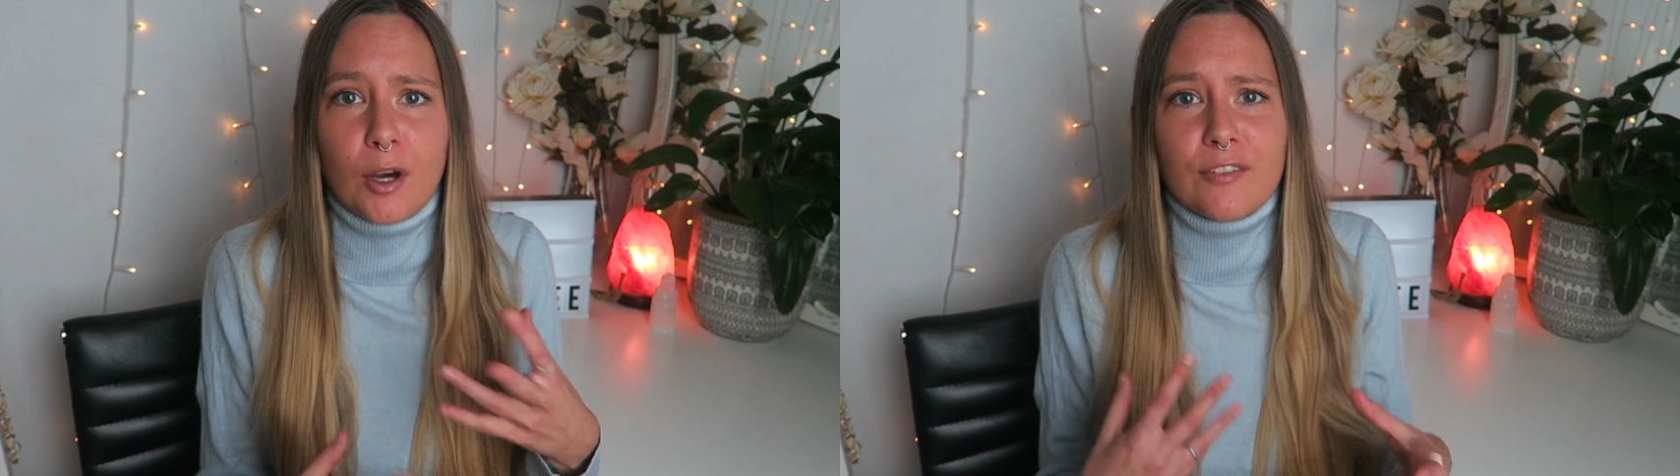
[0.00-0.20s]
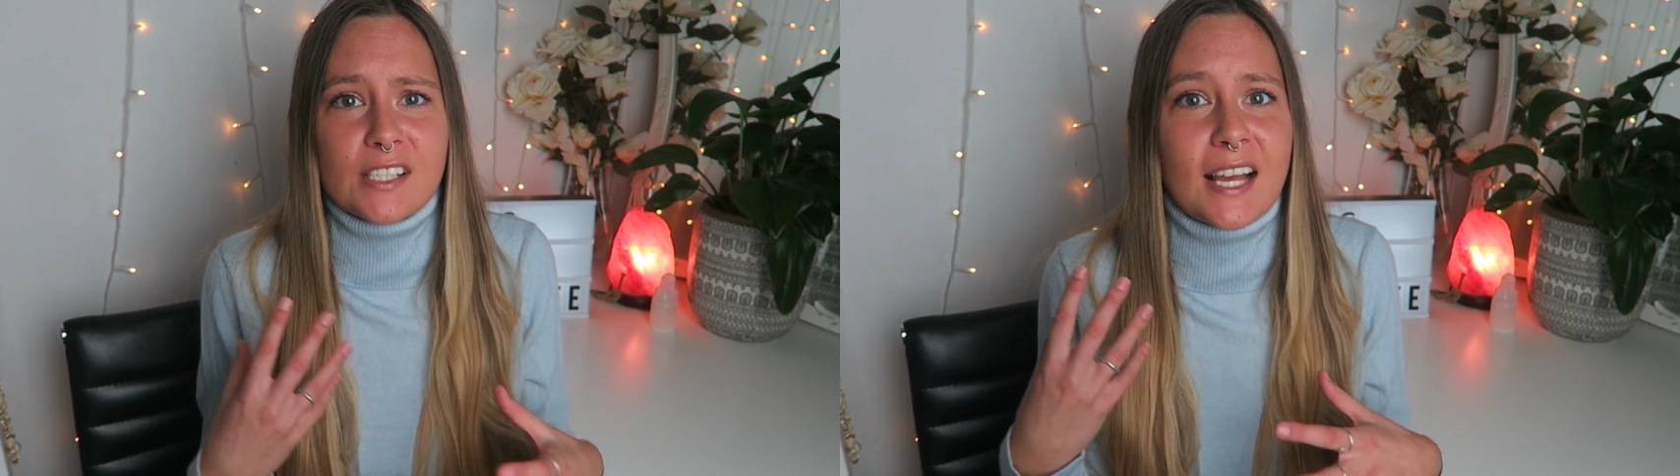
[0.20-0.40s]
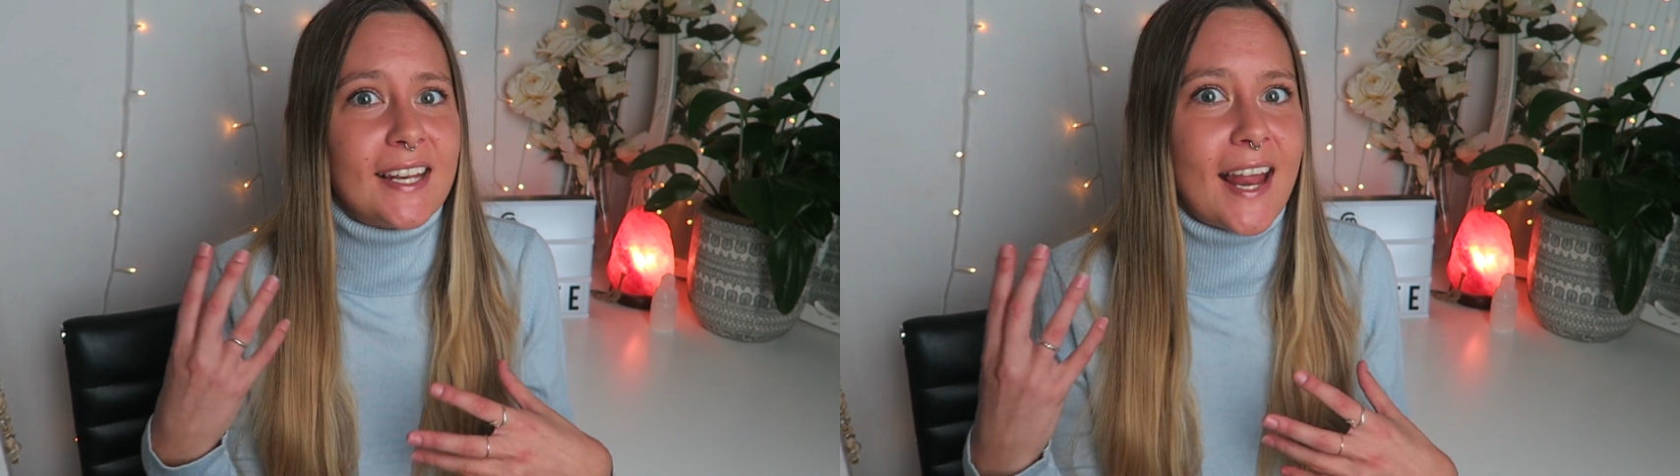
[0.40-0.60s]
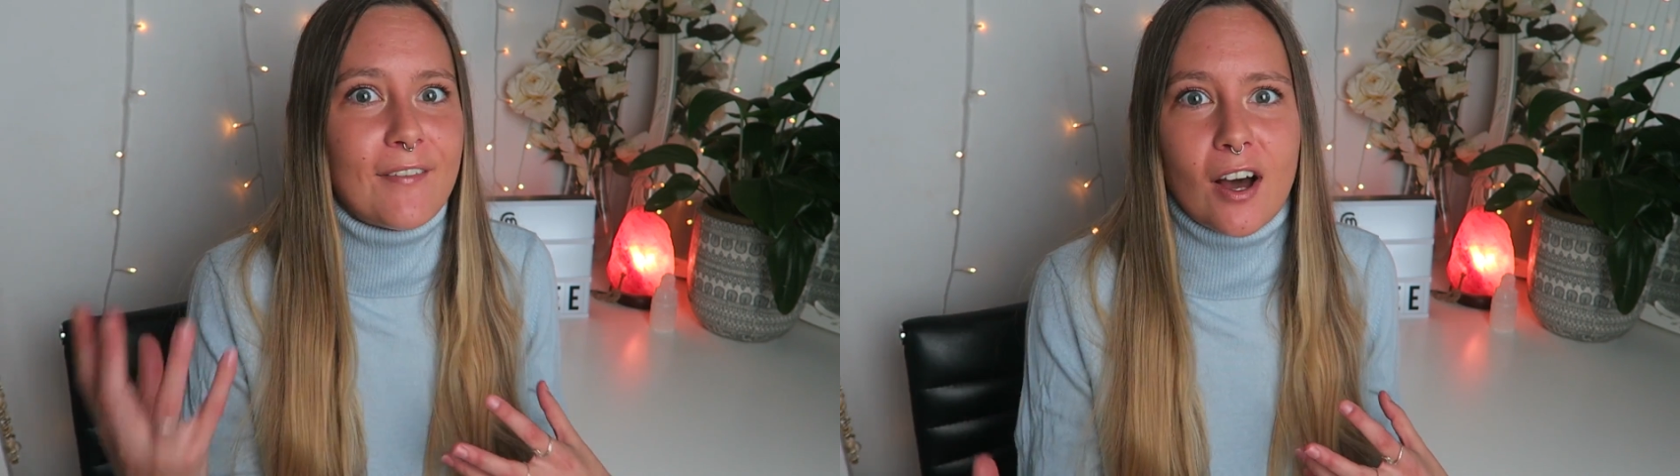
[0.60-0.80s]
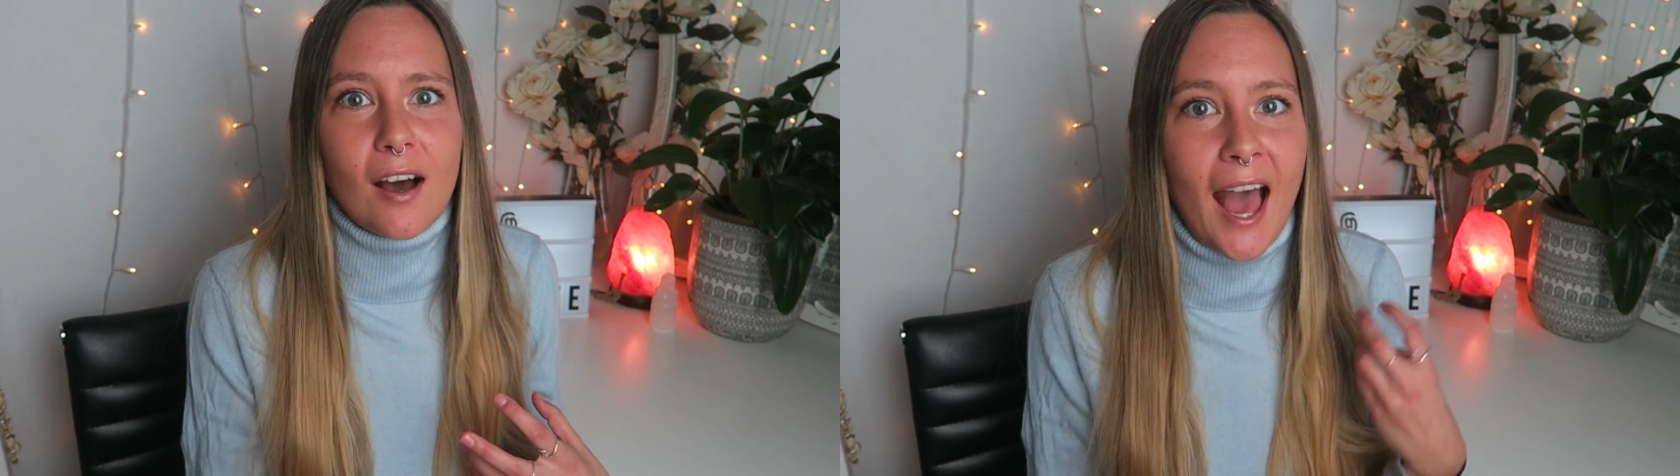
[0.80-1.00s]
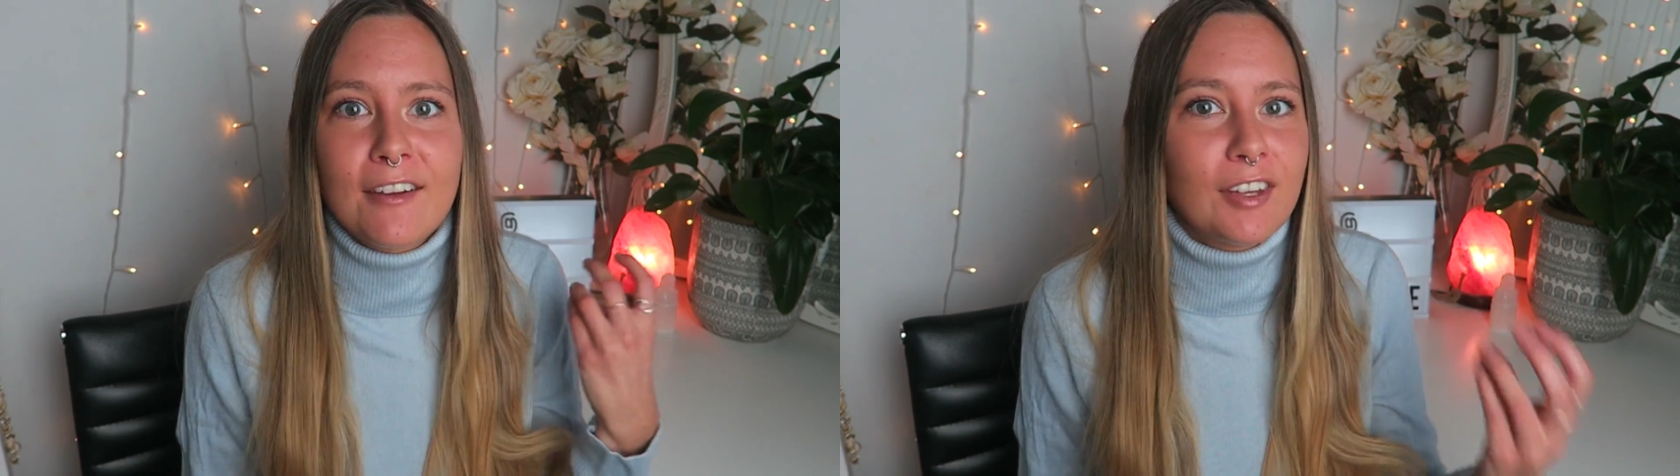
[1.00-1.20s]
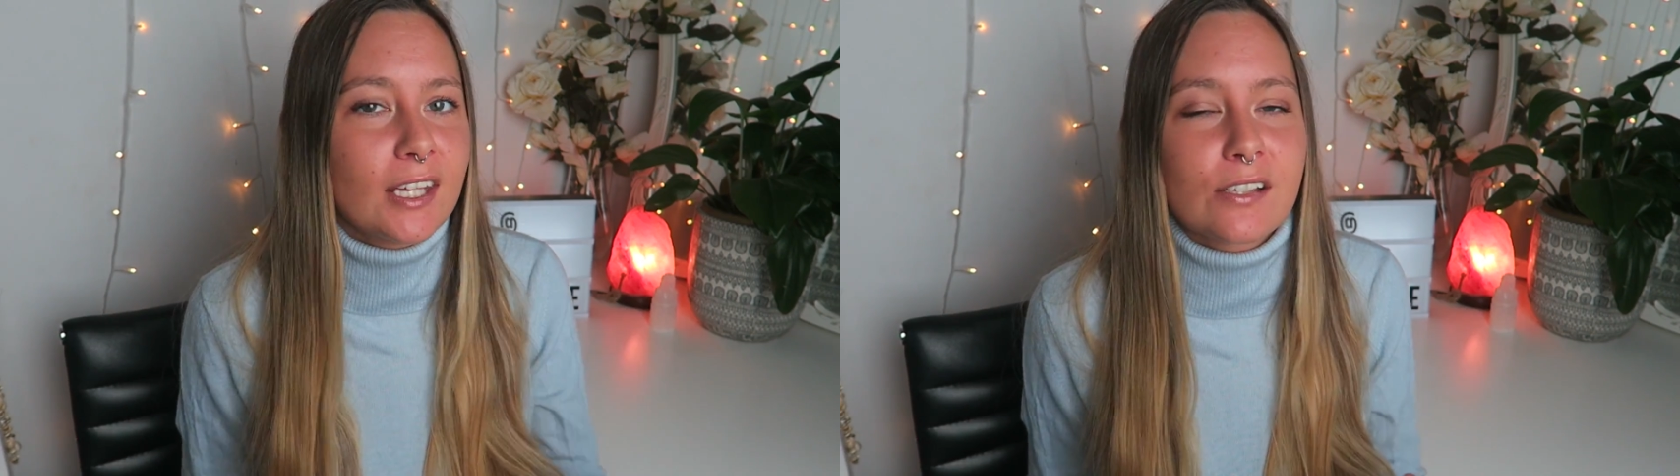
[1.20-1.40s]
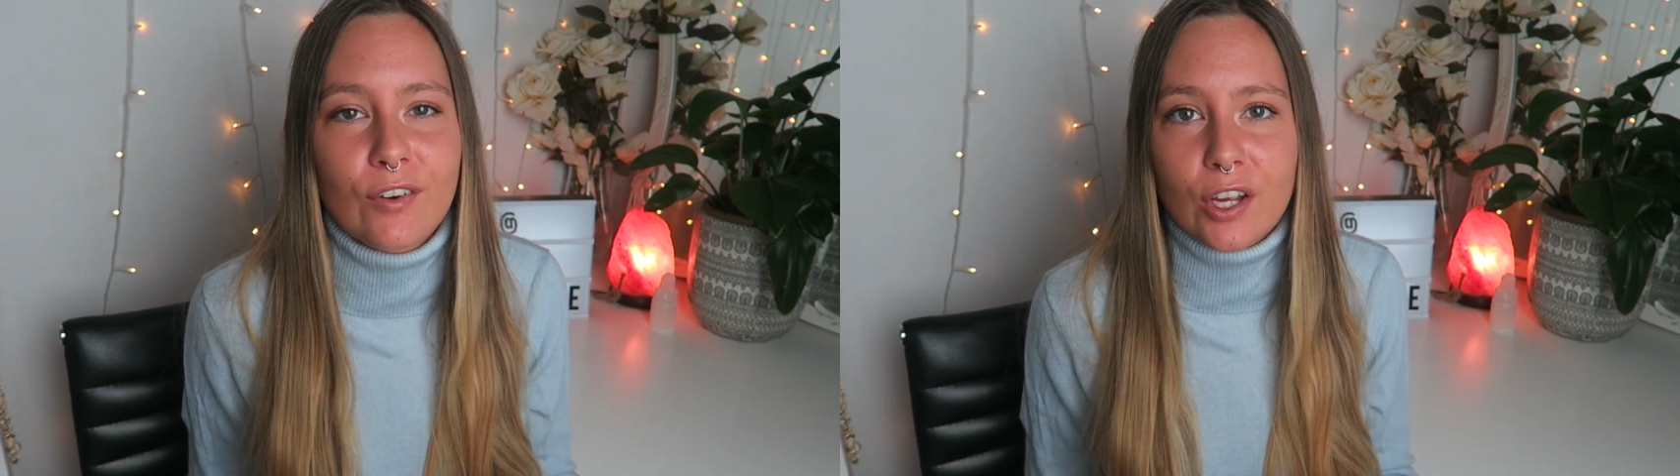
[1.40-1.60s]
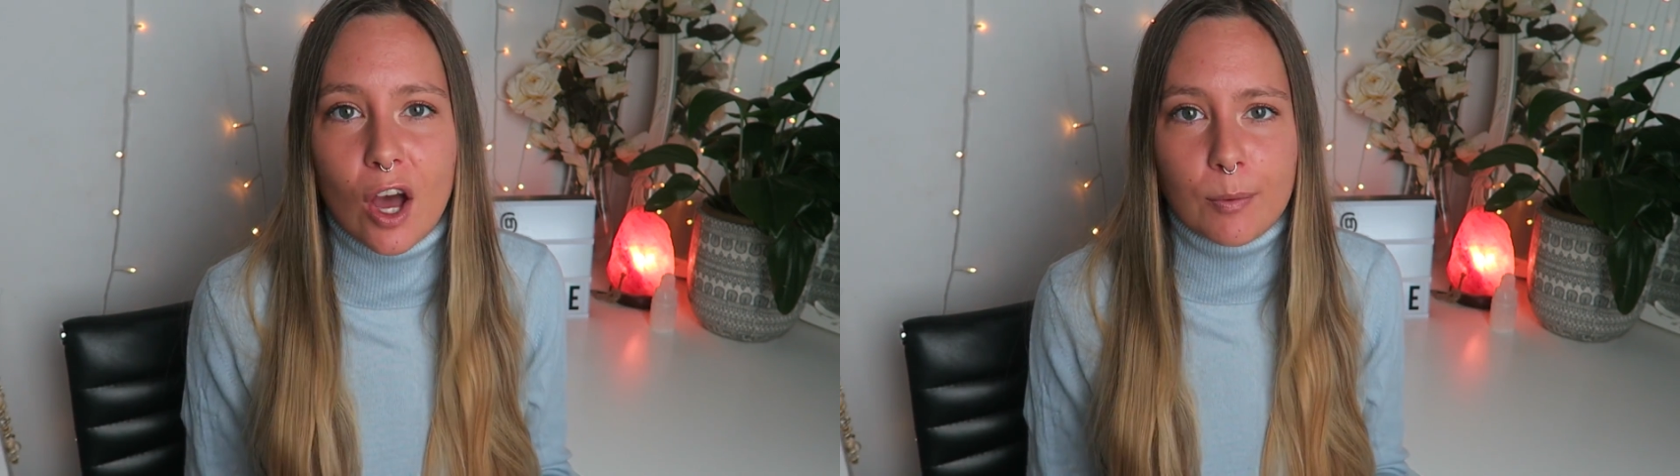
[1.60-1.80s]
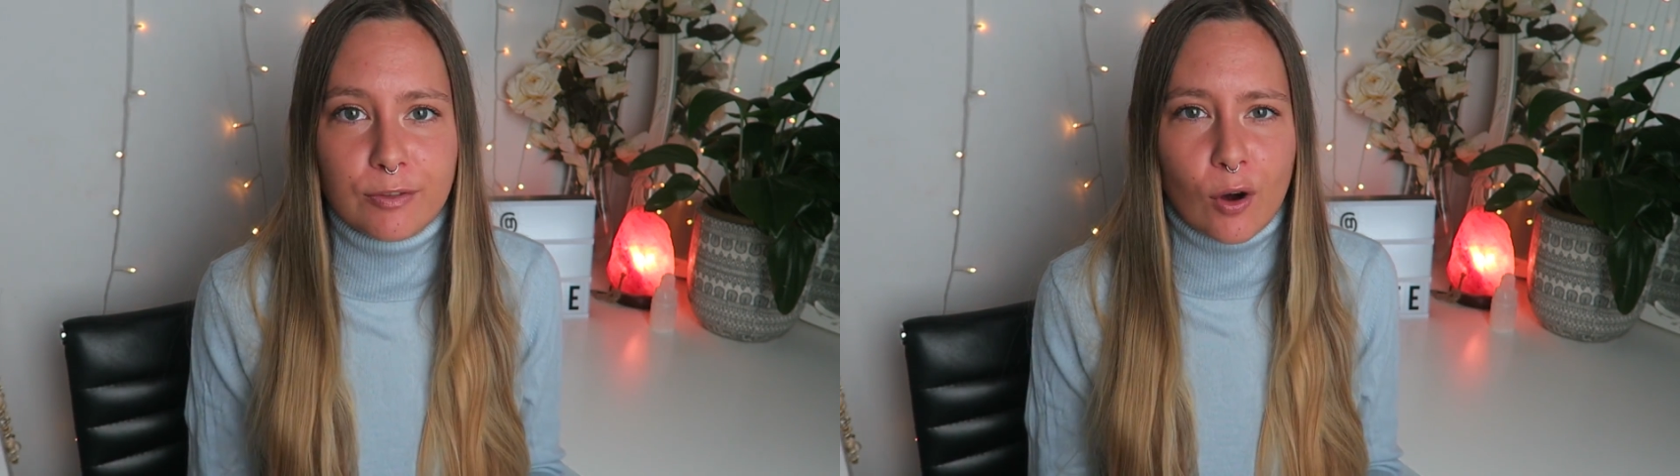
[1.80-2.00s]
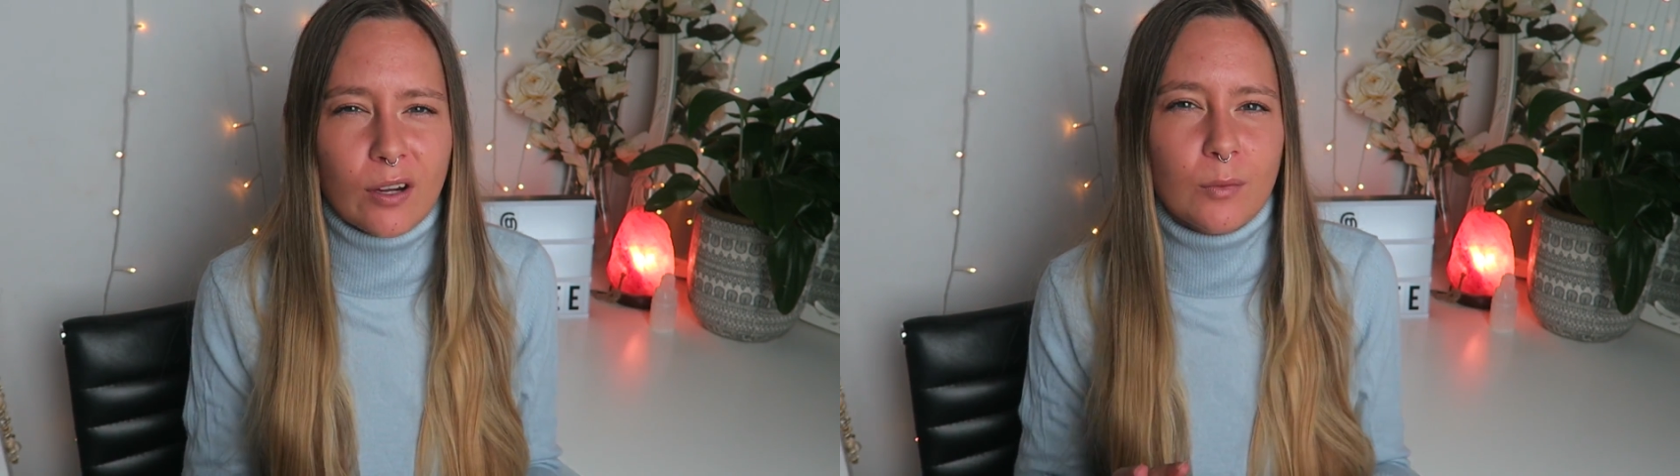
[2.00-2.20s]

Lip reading: Both of us had never had feelings for a girl before,